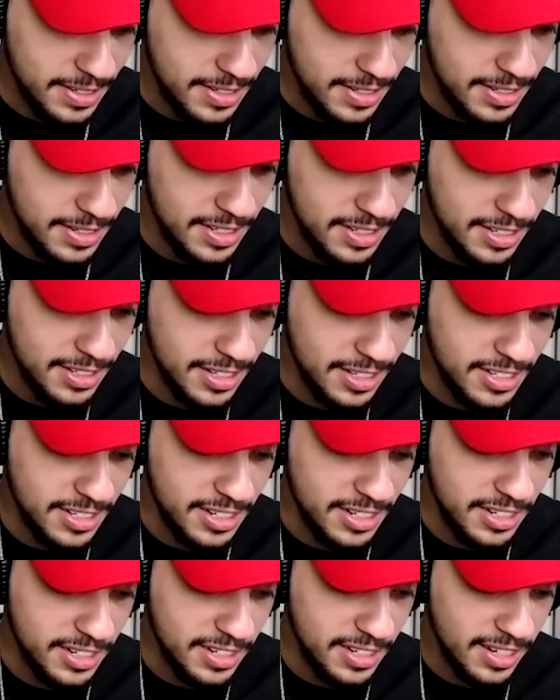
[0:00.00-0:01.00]
It's good to
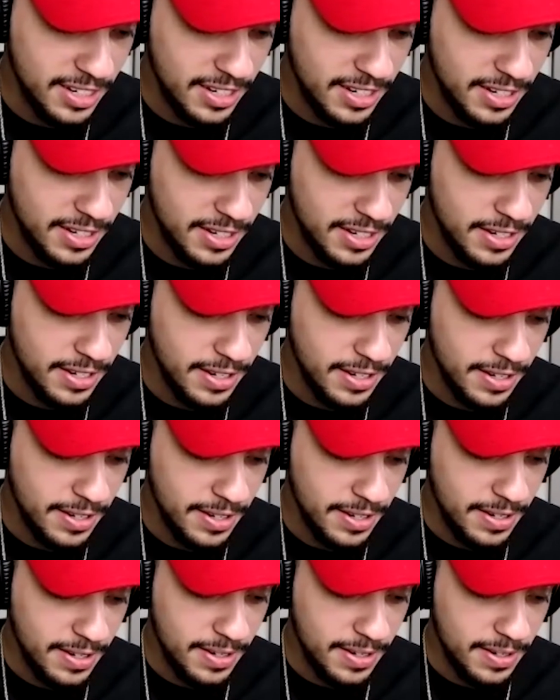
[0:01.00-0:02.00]
see.
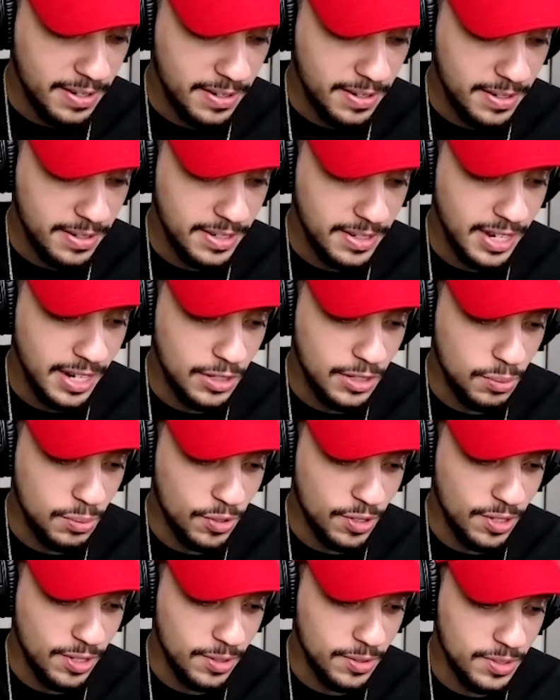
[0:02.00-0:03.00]
Gotta do
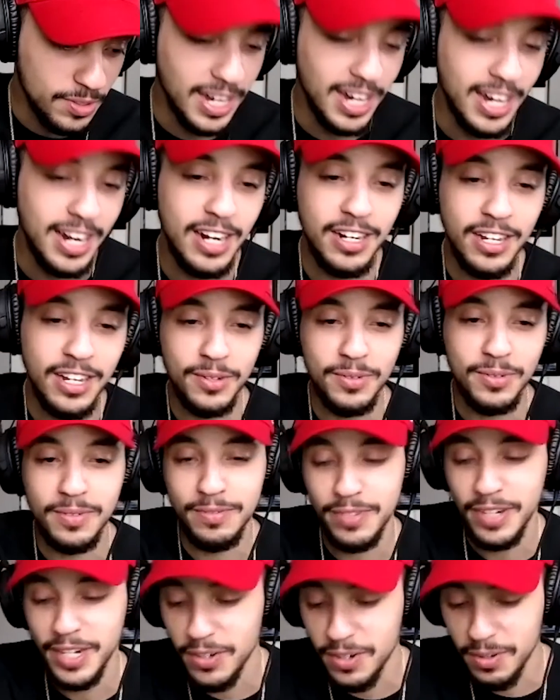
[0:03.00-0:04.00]
more of those. I got another
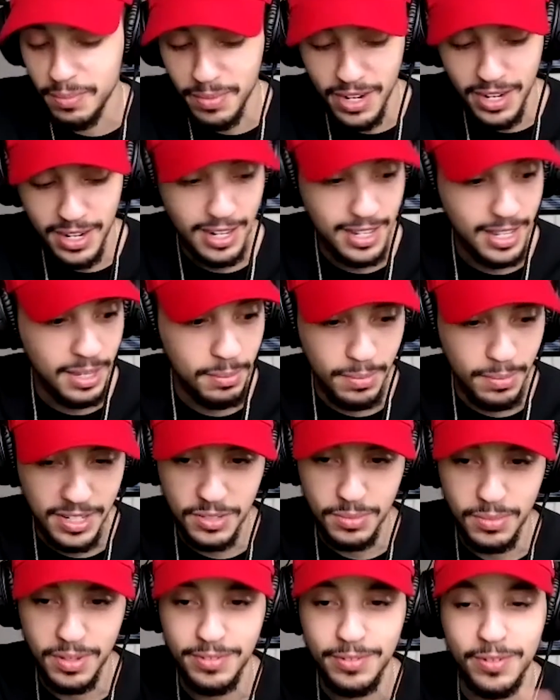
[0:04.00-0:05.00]
video in mind. I keep my
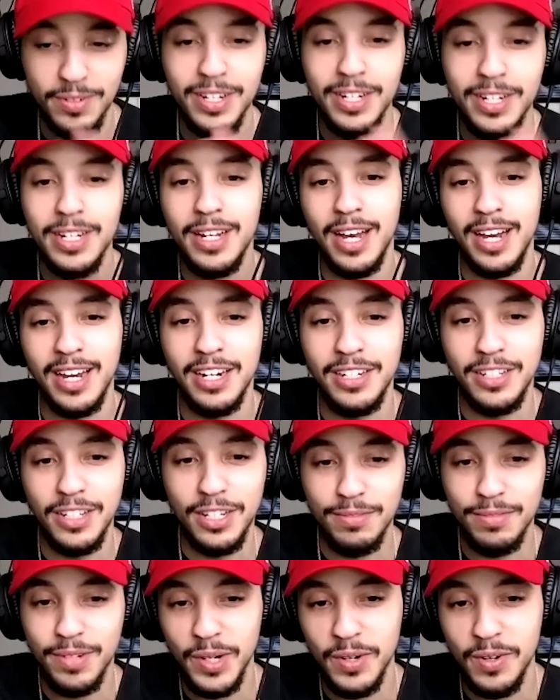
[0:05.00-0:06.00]
on my phone. I got
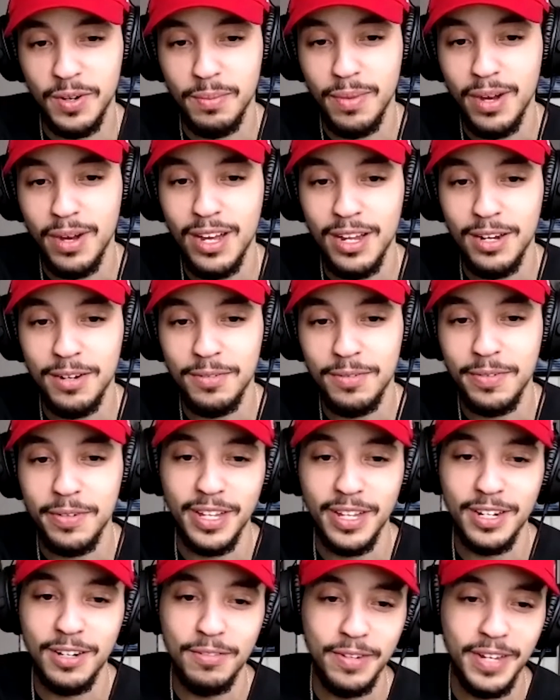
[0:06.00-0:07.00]
another video in mind for
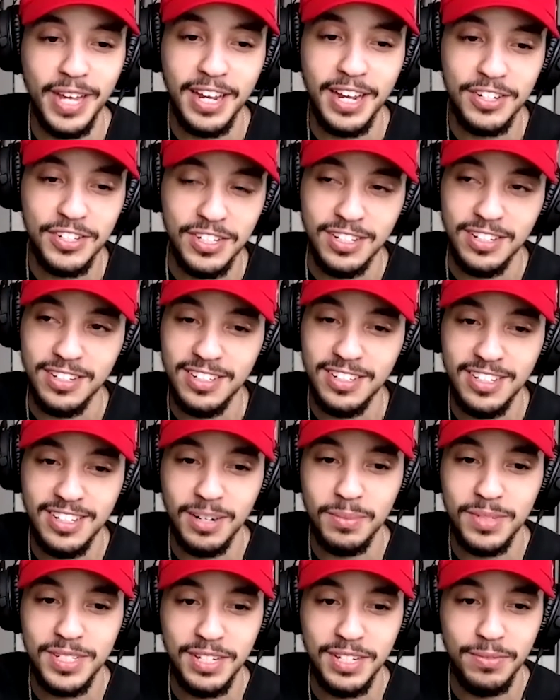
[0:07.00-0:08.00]
like a reaction, and
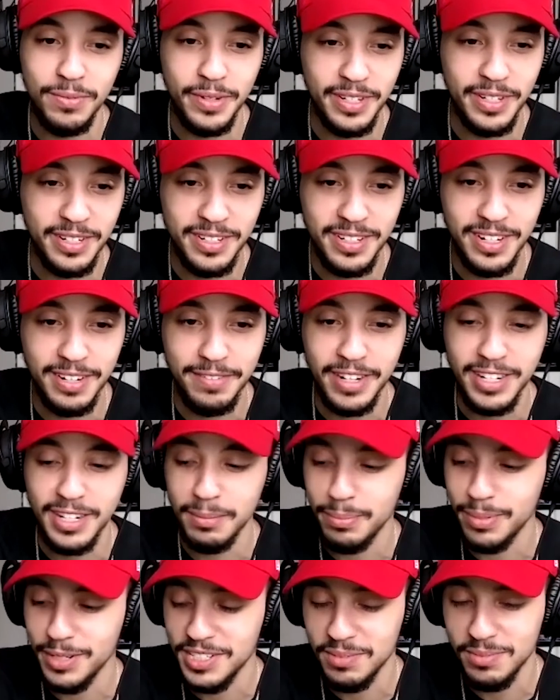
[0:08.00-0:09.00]
I'm gonna see if I
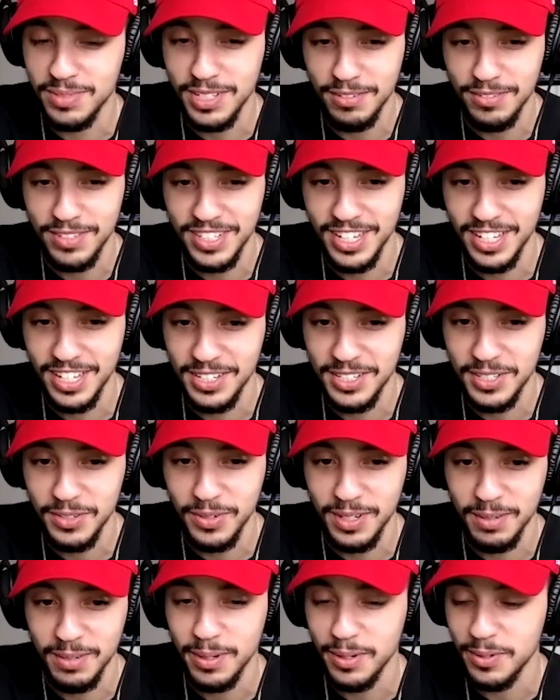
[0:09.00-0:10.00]
could put some stuff together so we
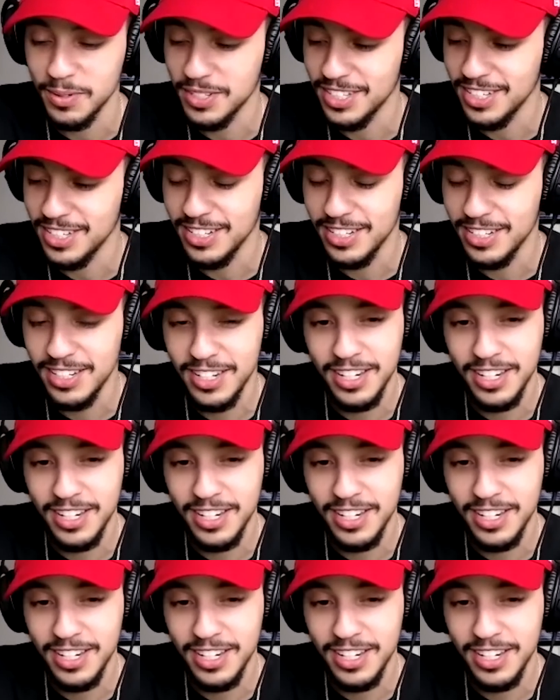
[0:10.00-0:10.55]
can post it.